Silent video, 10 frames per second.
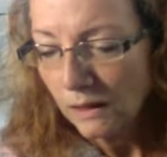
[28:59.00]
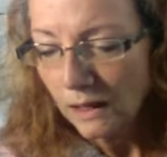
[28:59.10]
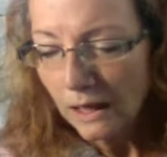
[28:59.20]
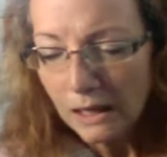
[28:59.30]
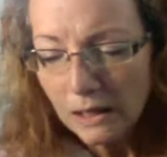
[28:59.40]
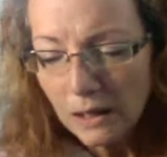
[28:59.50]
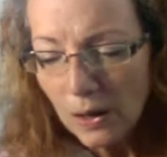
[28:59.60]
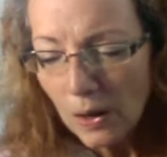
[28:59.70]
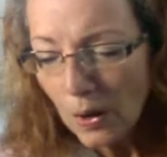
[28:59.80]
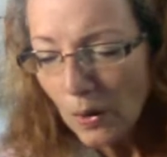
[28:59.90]
Hang
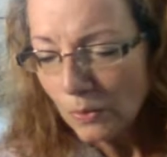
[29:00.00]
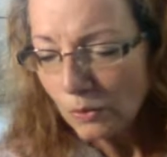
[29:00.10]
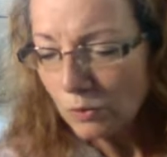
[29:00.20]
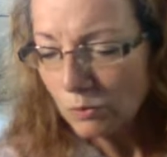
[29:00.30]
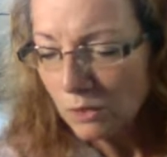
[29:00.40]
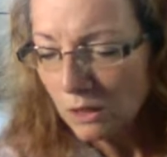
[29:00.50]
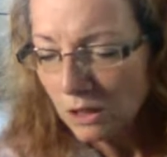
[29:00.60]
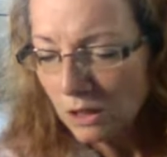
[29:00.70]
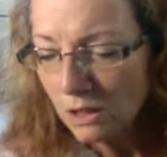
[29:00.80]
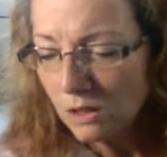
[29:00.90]
on to
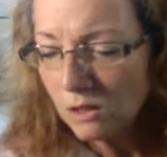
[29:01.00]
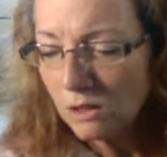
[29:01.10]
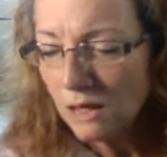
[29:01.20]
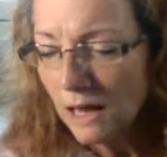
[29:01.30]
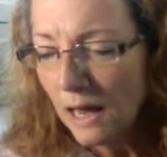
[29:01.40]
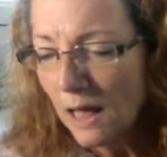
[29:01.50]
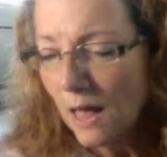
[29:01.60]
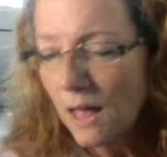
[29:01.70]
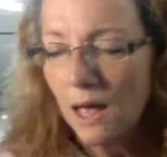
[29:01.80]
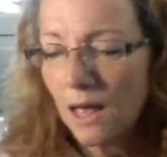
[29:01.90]
me
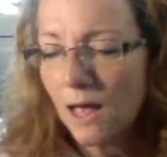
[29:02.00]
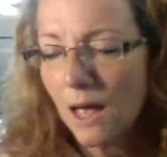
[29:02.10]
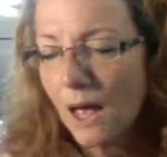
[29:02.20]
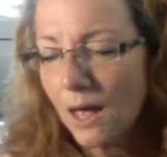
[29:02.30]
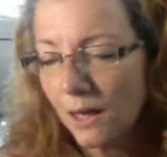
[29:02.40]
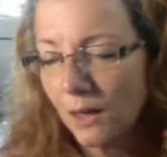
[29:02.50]
tonight.